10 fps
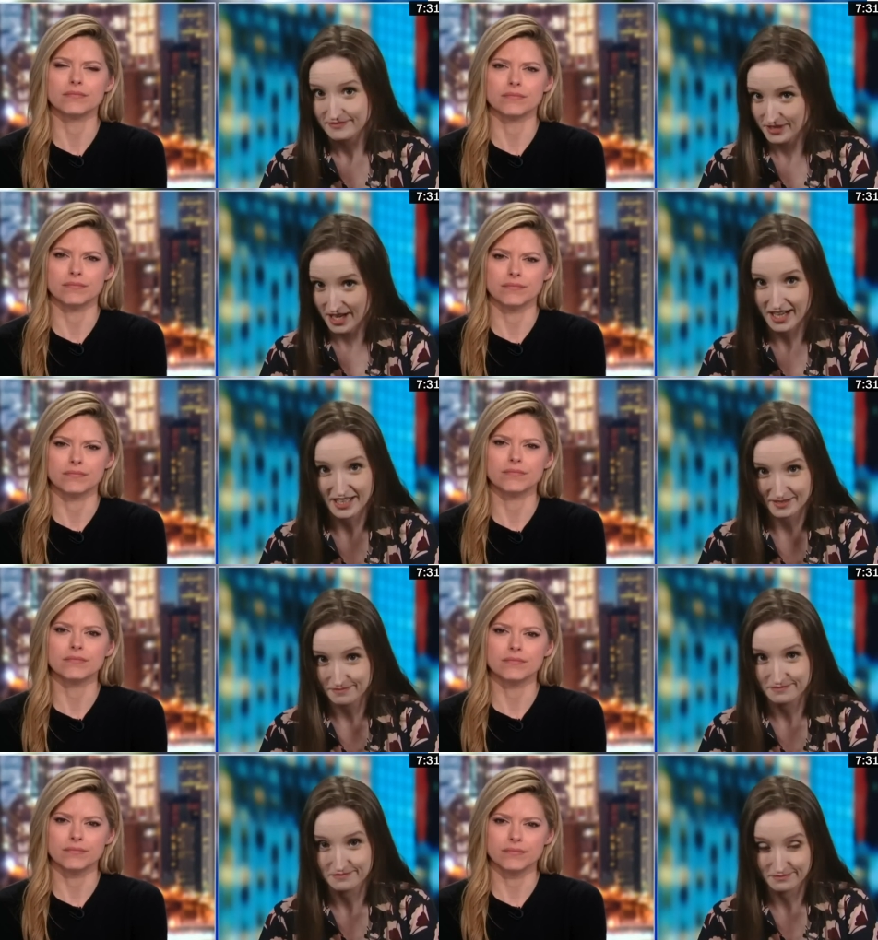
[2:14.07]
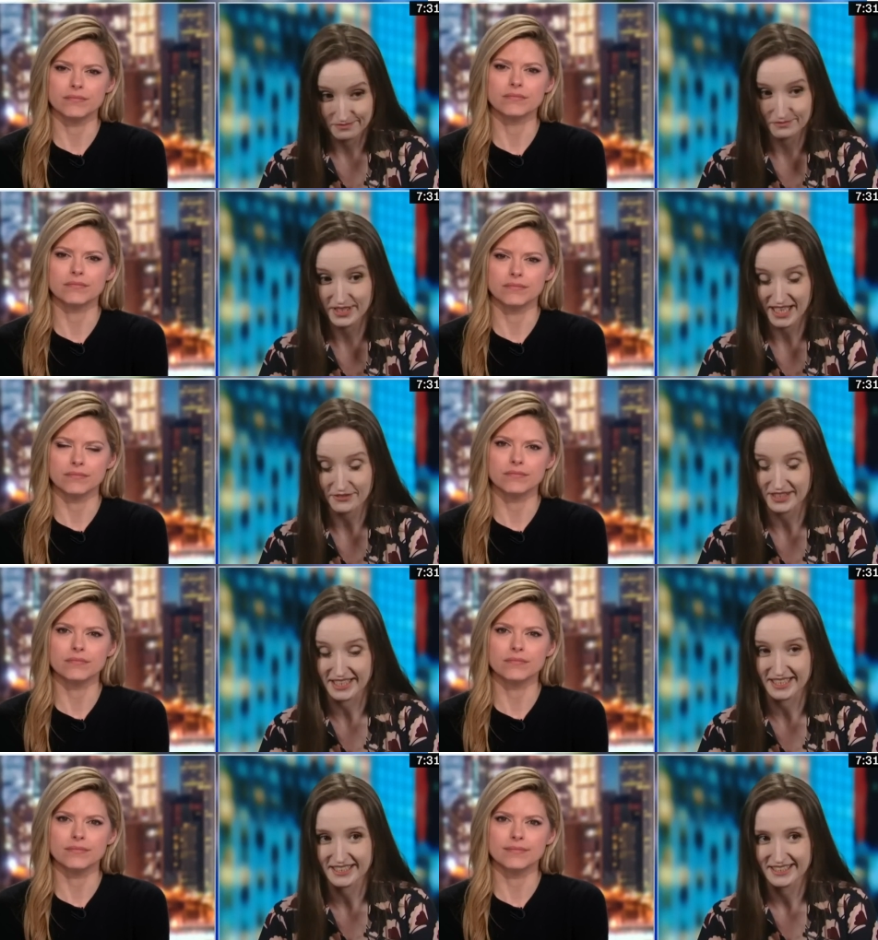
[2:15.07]
Speaker 1: Uh, we
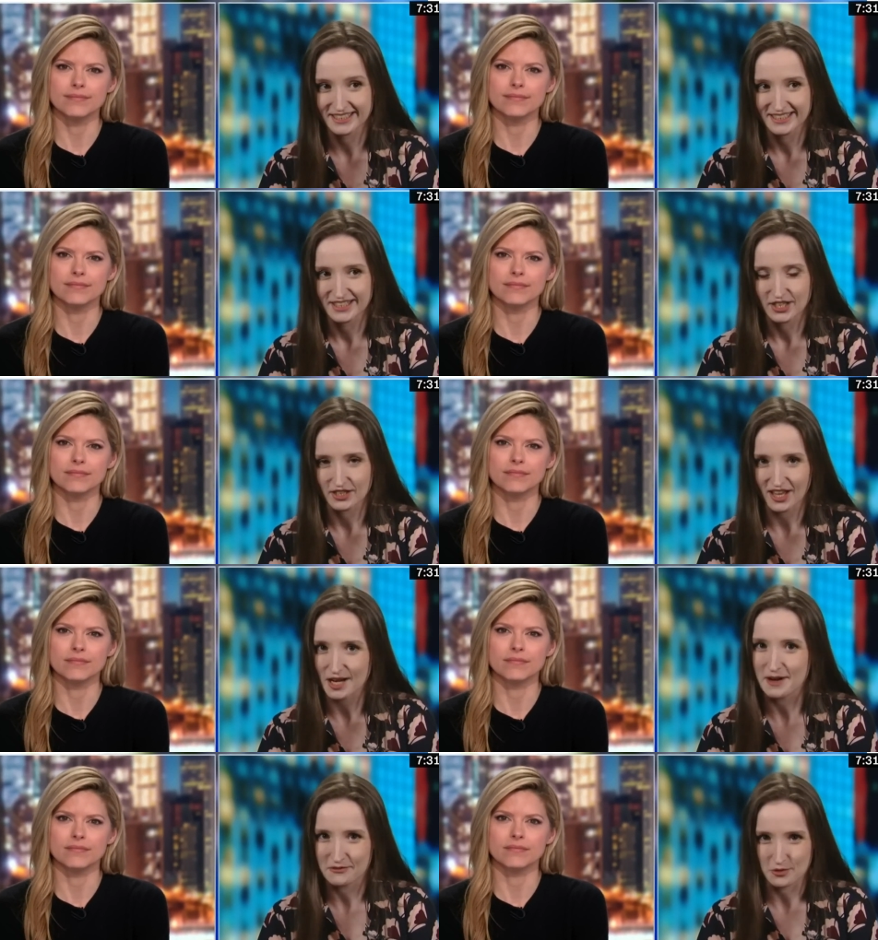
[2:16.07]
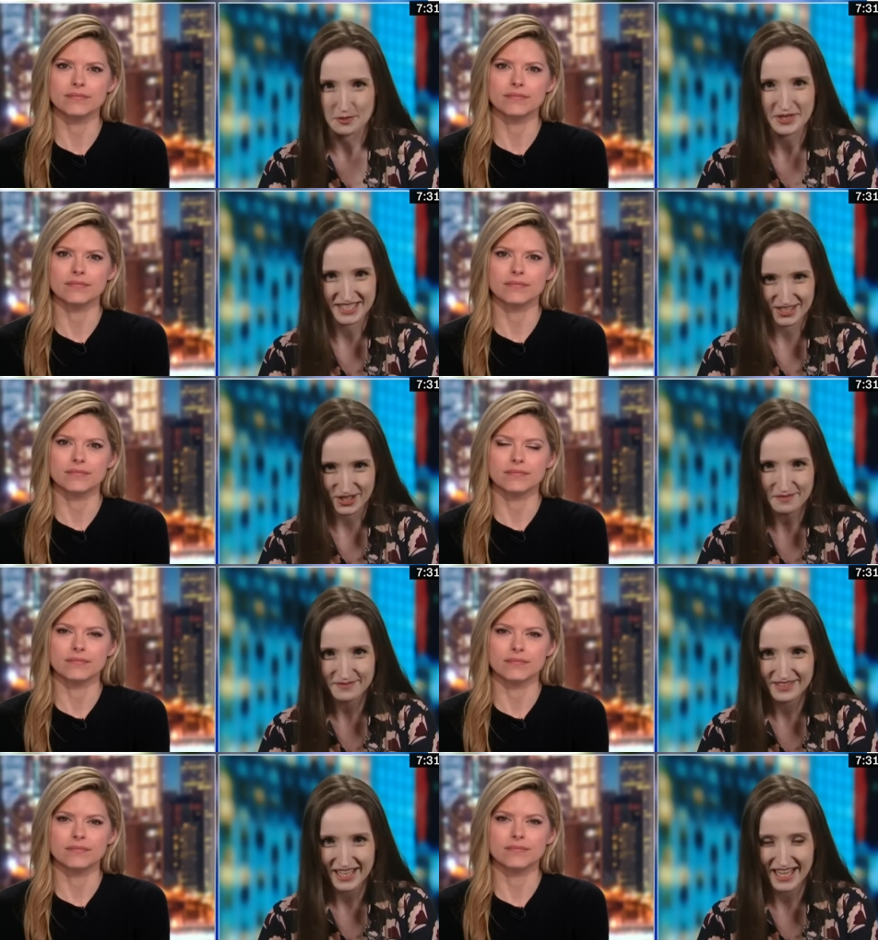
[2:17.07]
definitely heard a lot about former President Trump,
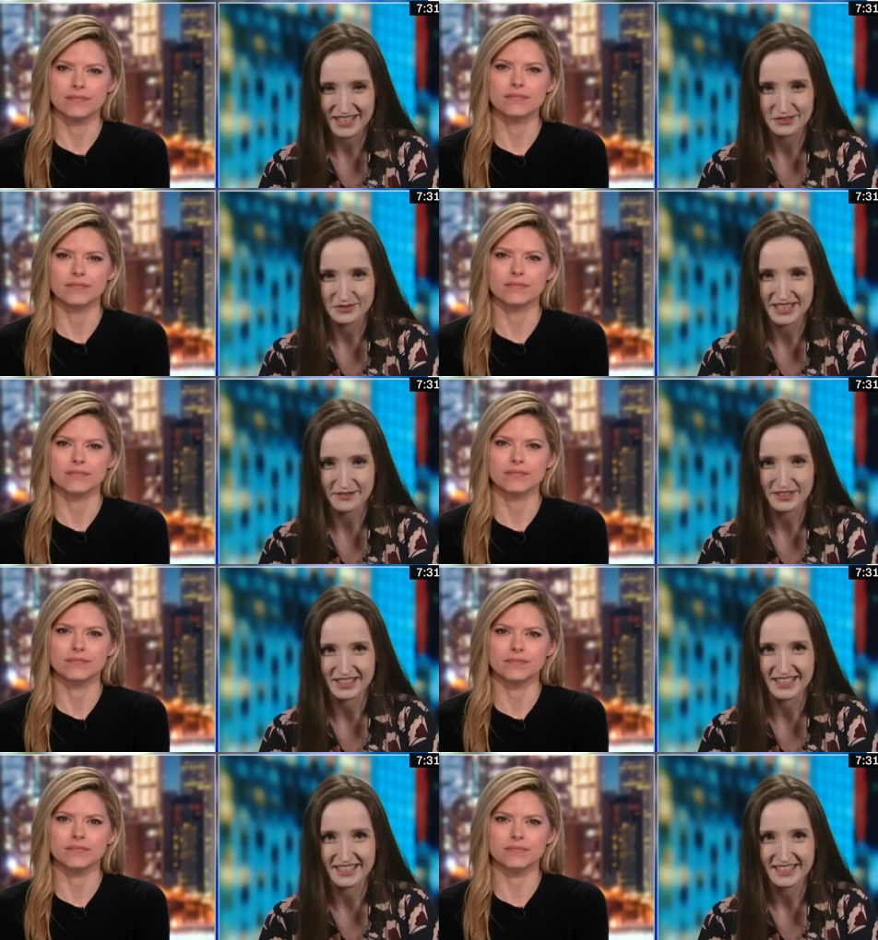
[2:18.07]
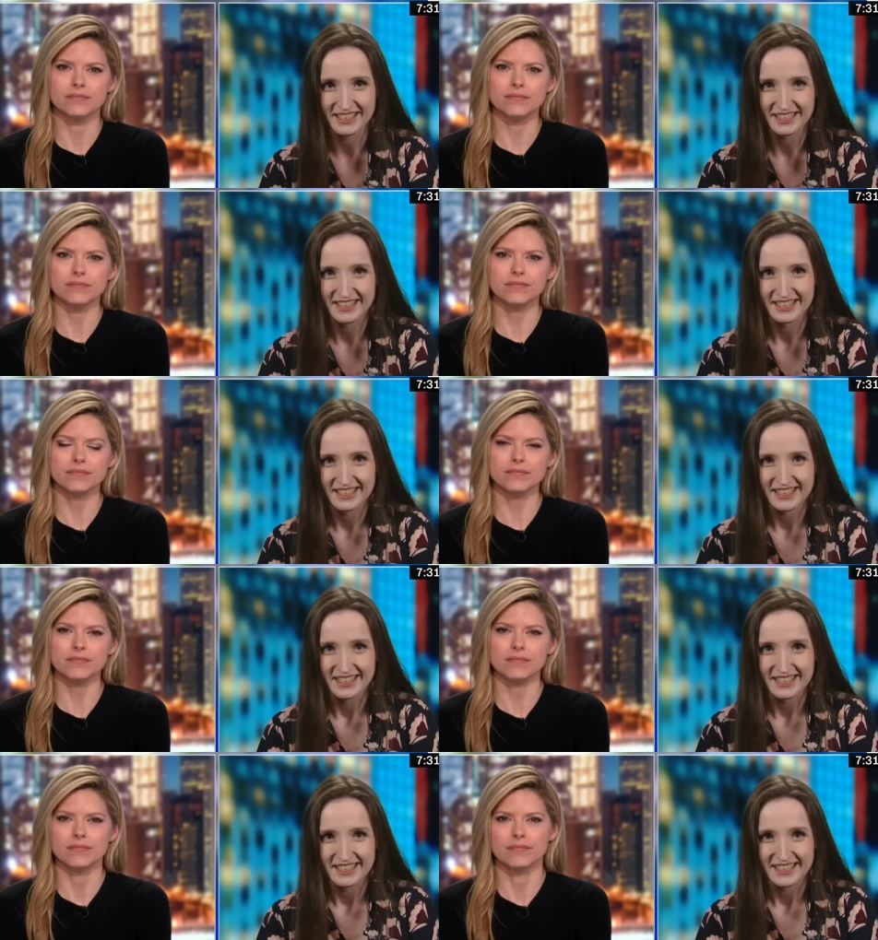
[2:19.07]
and we definitely
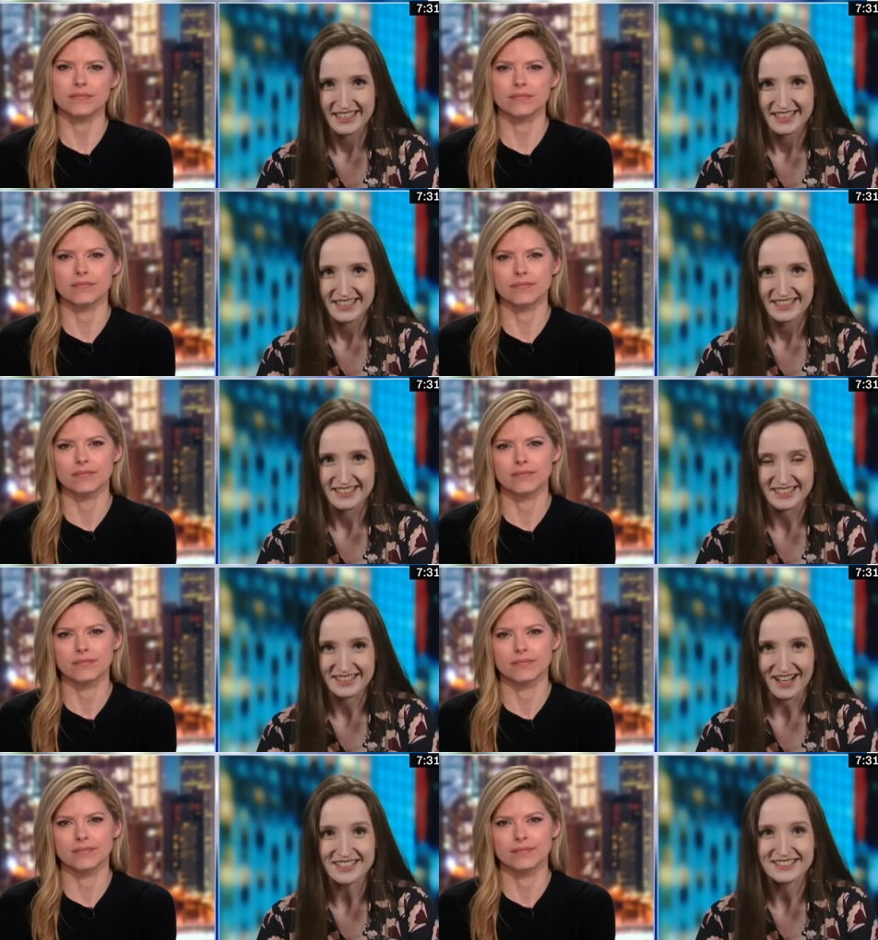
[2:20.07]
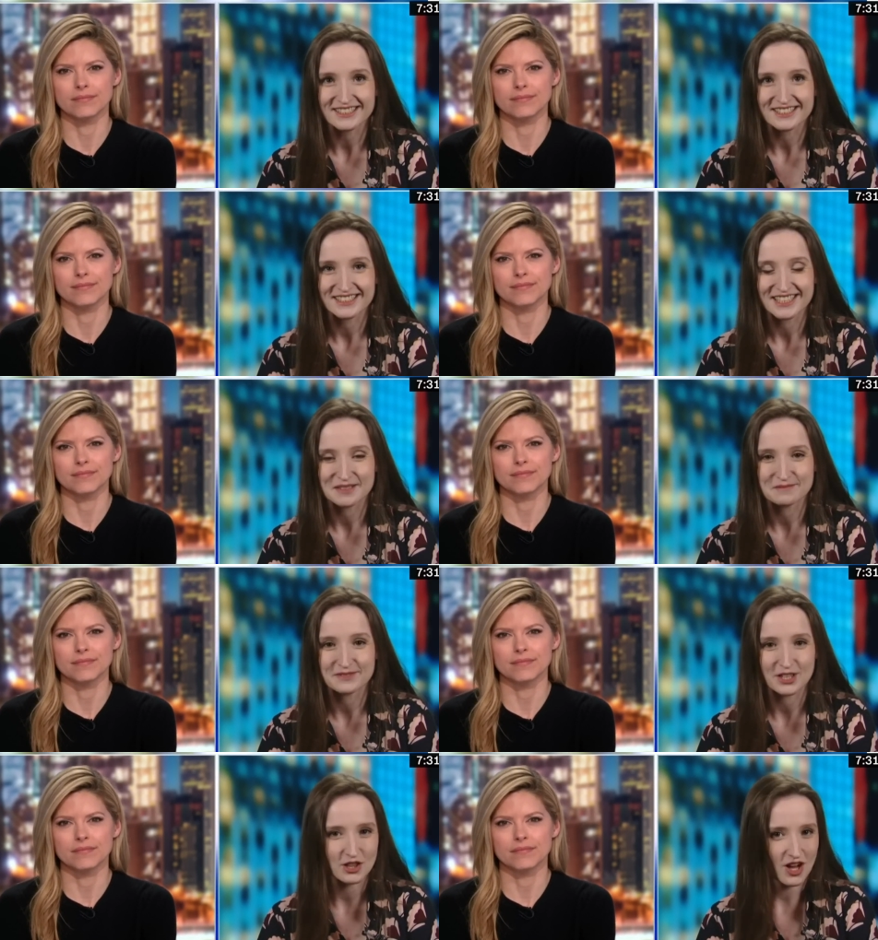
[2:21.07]
discussed him
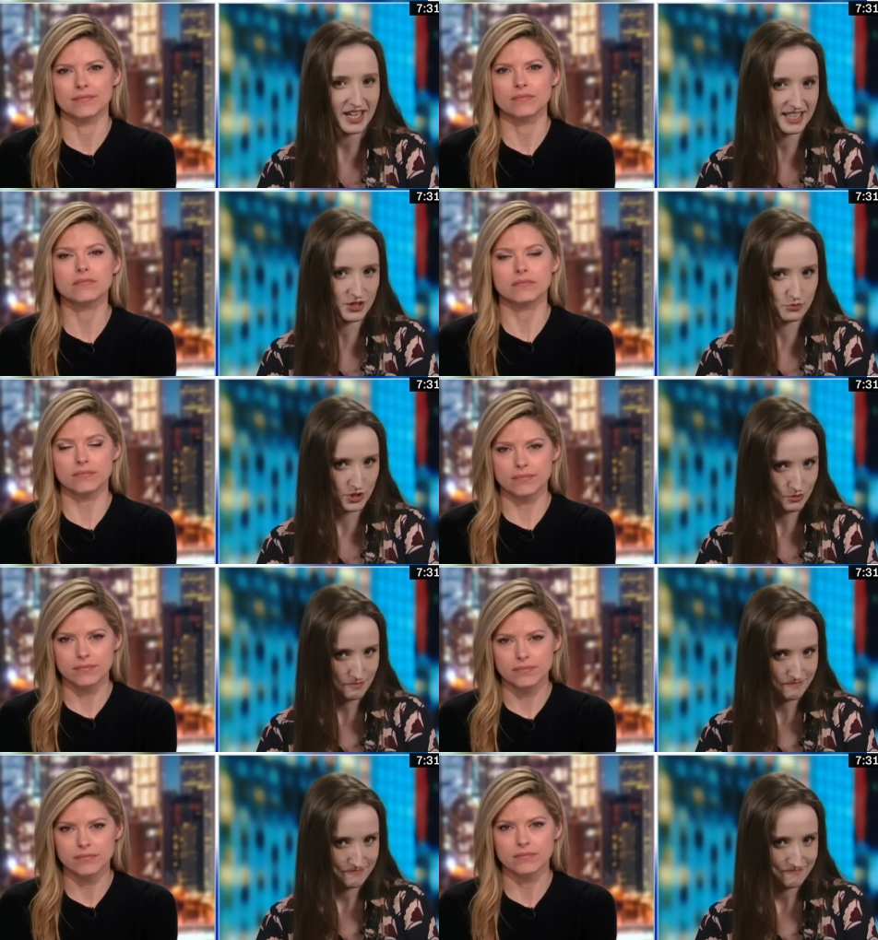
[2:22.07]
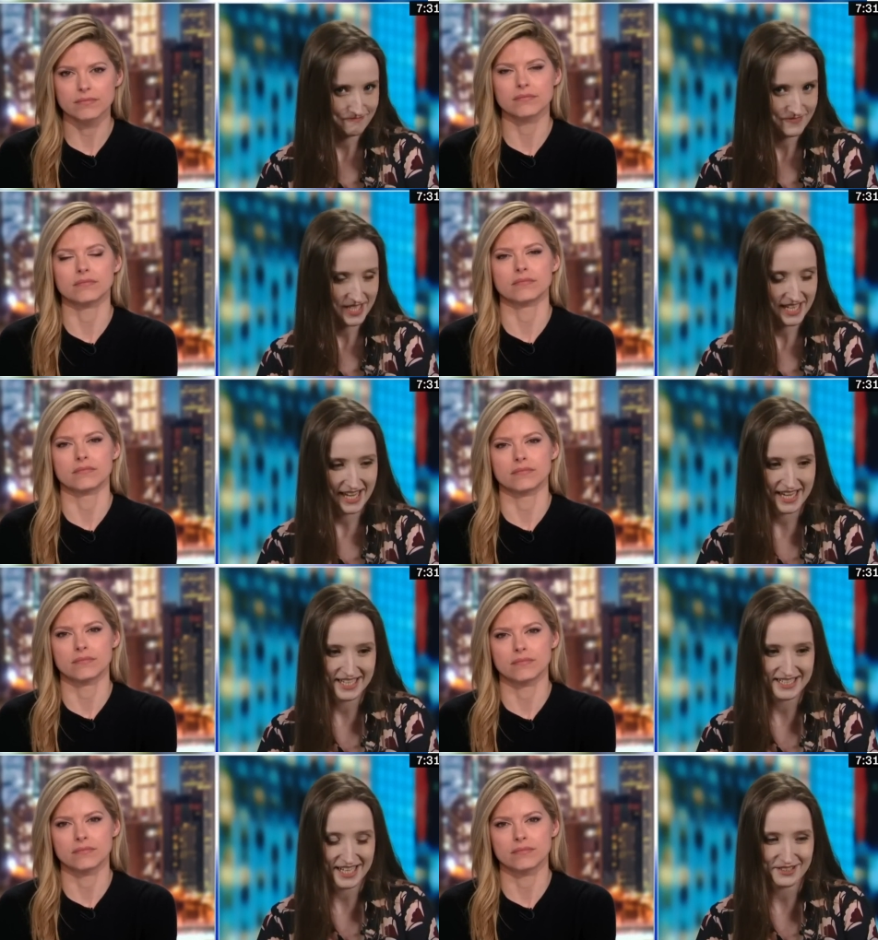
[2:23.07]
a lot in the room.
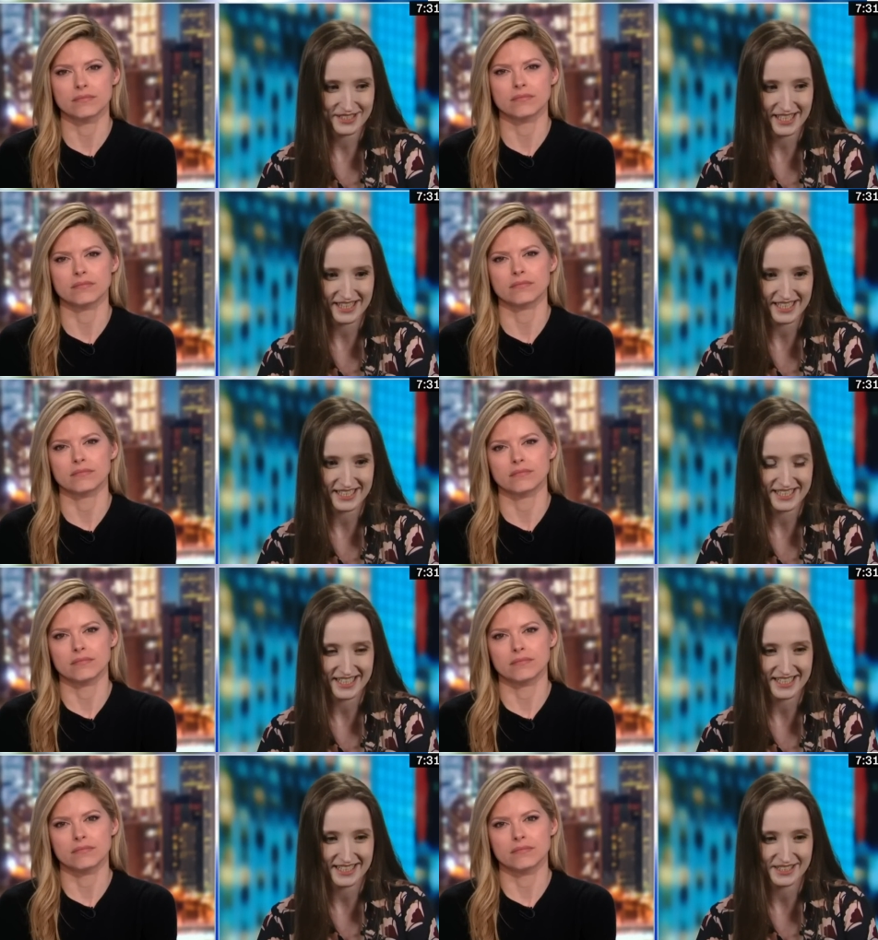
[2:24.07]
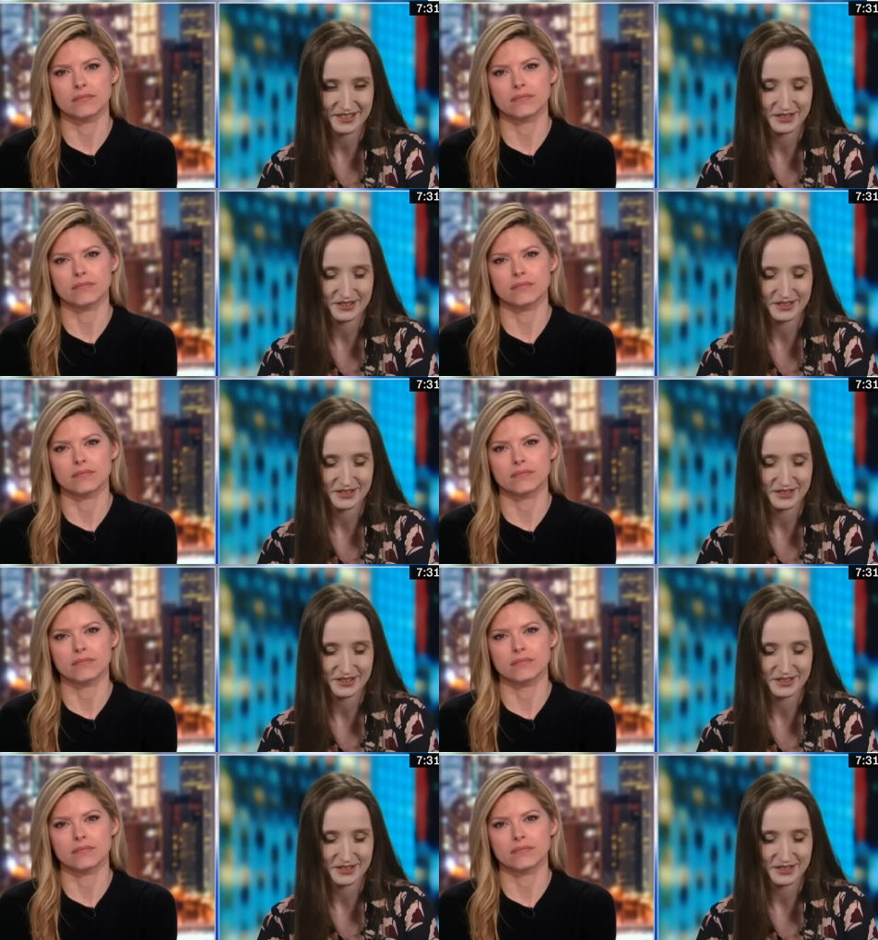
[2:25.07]
And I will say that uh,